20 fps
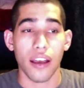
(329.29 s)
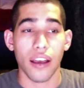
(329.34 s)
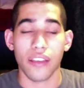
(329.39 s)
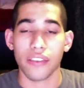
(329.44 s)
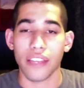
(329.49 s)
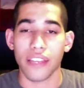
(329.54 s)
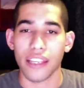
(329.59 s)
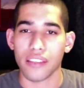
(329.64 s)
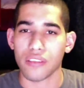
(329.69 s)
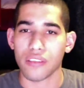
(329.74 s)

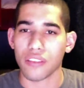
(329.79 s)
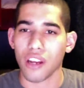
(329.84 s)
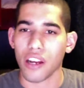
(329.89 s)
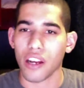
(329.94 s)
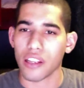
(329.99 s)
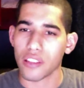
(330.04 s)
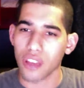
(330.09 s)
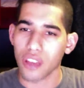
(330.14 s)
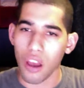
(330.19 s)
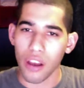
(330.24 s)
they start
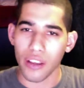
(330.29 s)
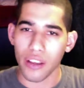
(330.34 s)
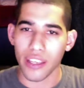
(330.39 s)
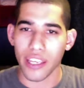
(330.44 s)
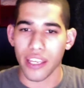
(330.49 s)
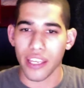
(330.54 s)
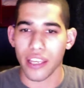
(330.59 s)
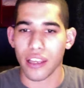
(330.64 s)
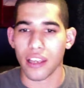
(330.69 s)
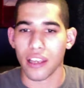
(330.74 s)

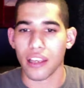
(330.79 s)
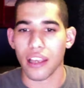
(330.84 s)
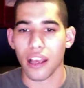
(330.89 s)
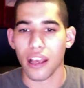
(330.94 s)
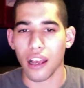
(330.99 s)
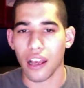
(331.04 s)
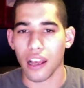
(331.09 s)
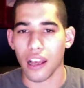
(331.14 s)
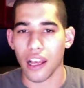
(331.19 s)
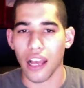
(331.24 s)
talking.
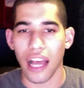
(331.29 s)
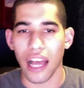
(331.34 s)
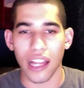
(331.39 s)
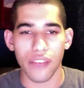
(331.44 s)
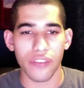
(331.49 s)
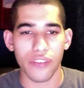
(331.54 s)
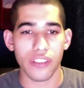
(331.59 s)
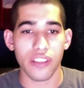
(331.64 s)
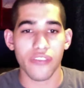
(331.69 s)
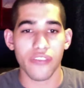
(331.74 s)

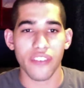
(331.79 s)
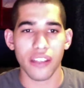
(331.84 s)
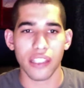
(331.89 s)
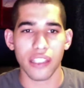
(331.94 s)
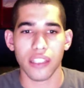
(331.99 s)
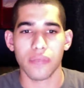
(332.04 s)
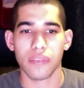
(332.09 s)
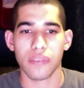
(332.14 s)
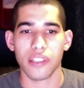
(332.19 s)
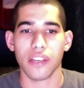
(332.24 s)
Oliver's defending
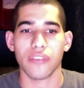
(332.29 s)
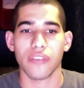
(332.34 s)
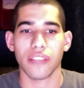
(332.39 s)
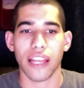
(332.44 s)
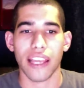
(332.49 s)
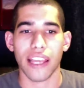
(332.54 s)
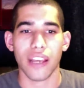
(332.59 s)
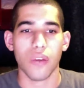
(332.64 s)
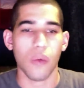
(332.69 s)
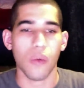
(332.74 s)
himself,
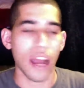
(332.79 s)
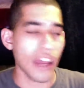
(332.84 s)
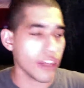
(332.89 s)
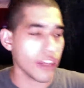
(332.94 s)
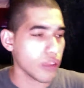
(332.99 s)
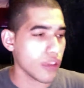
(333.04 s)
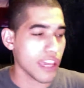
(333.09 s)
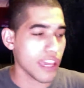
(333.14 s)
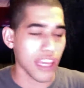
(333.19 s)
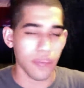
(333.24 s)
like, "Why do
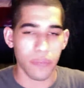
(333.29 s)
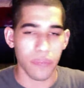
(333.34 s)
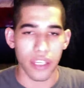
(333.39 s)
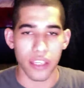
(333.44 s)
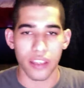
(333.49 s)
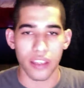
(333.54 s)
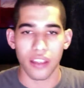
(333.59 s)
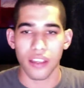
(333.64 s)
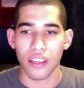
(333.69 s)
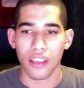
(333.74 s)
you hate
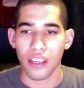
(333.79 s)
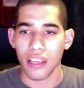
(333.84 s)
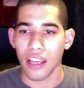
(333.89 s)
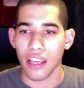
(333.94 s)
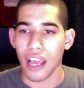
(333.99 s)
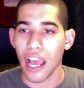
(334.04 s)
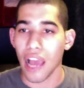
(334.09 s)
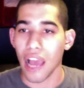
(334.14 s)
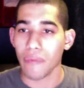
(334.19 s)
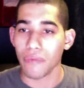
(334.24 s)
me?
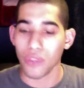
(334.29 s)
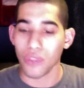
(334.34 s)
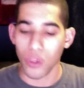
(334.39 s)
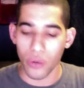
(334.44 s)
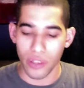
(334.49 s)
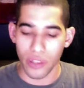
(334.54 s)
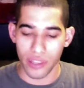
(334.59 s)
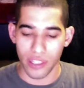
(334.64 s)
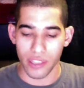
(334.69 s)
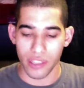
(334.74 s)
I'm
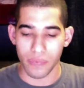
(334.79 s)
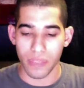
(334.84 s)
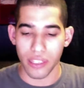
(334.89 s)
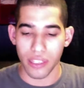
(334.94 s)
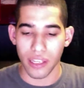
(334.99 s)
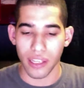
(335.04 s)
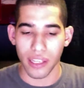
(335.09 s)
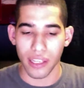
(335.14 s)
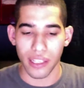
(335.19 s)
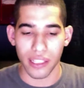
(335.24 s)
doing this
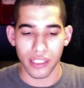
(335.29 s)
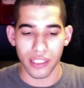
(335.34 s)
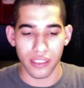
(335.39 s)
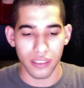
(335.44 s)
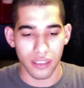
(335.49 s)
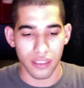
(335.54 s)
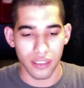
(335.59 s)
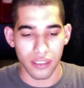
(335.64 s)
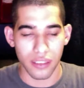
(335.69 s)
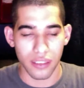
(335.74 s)

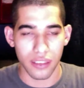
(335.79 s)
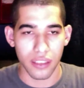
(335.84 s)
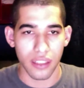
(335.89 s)
because